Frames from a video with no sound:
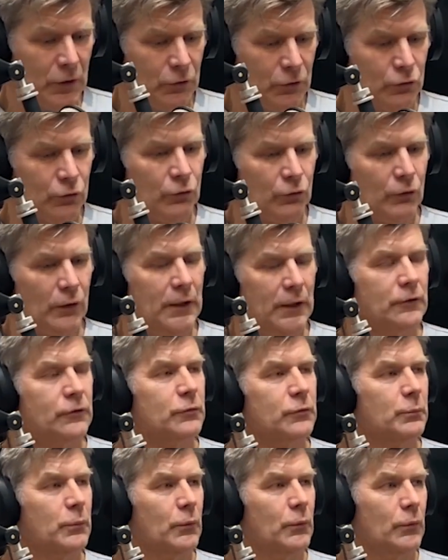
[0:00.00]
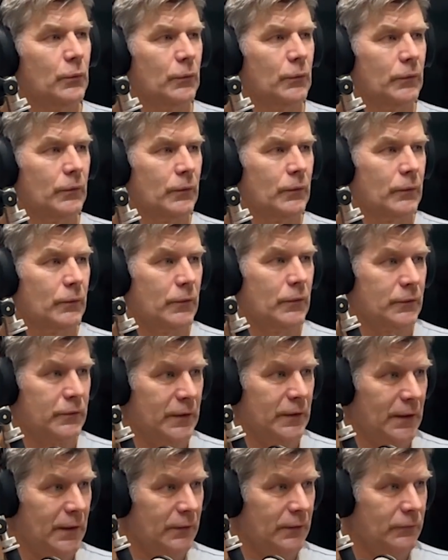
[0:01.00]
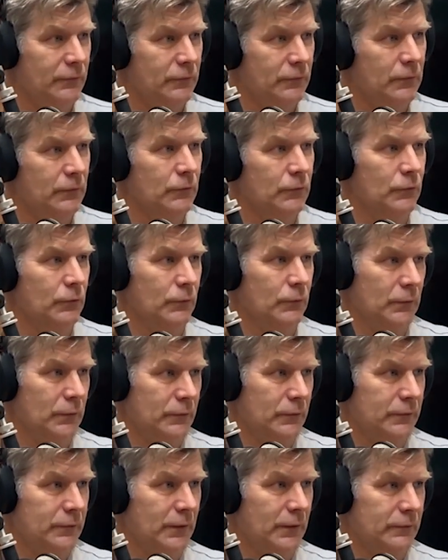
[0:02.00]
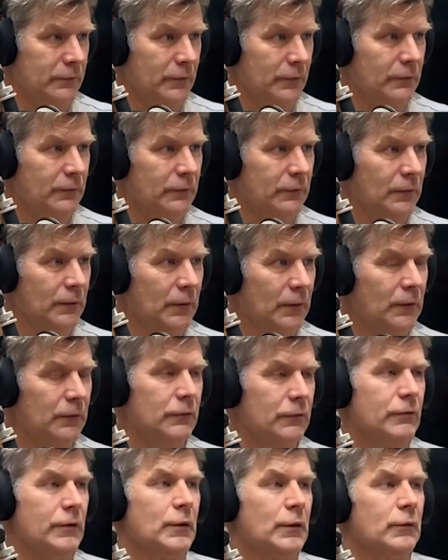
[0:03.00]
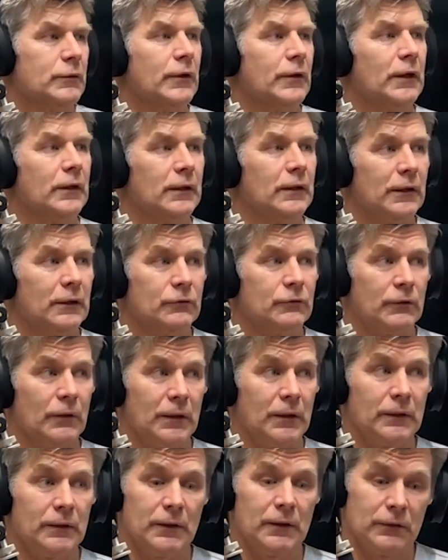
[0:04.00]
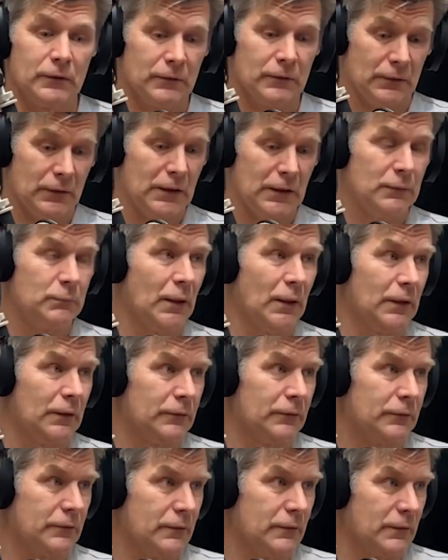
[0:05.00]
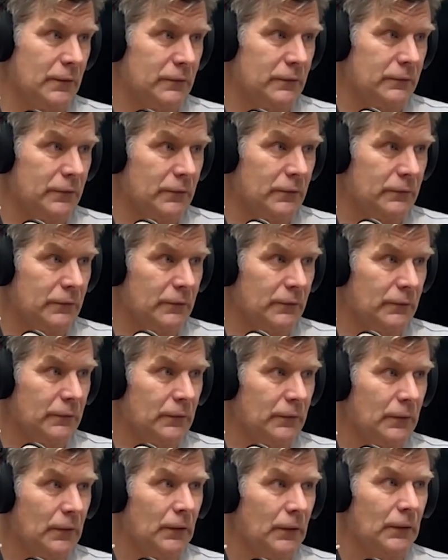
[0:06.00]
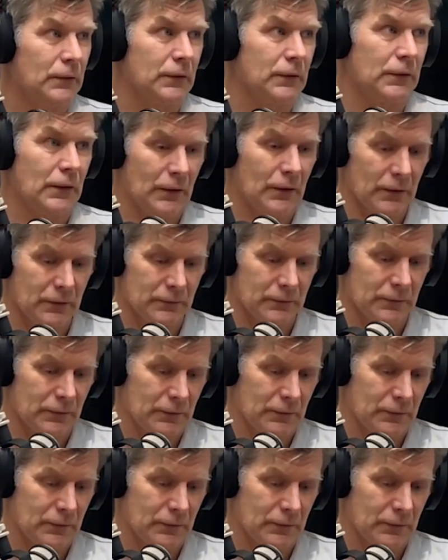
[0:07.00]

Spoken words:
transport the test to an assessor. So you take an x-ray and then you email it to the assessor. You can't